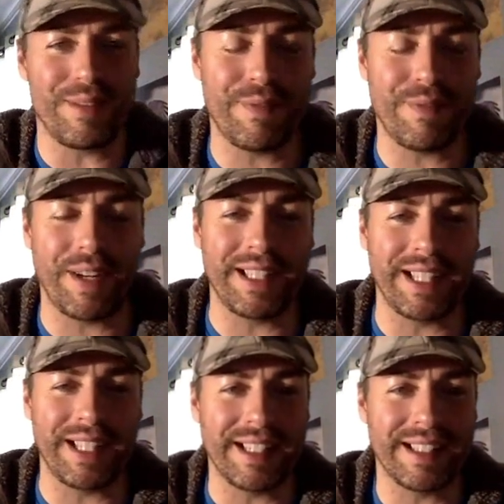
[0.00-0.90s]
It
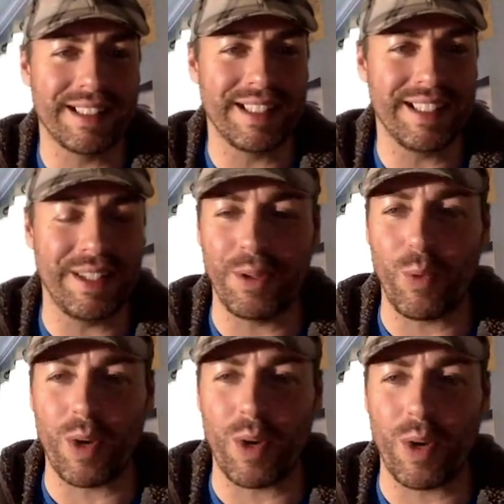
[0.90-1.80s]
finally, you know,
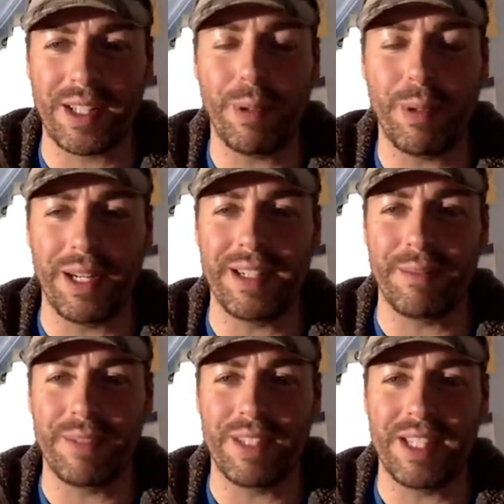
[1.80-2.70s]
the work that you put
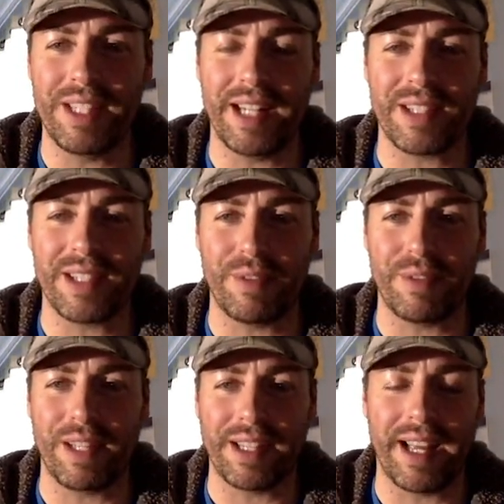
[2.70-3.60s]
into getting stuff
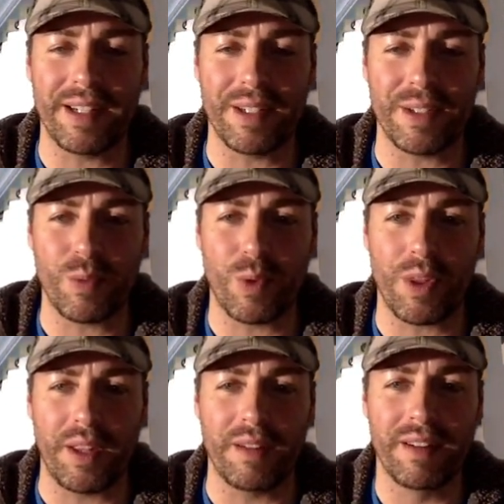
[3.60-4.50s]
like that is
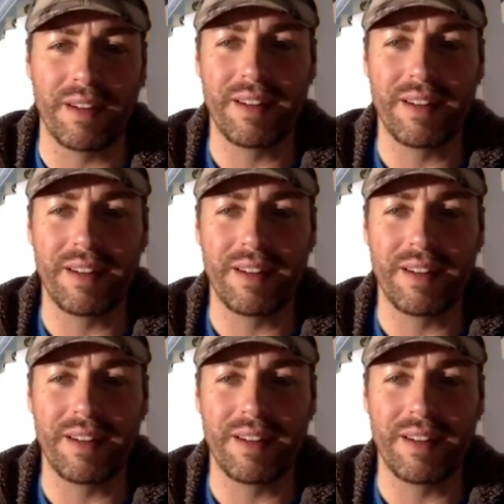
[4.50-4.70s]
worth it.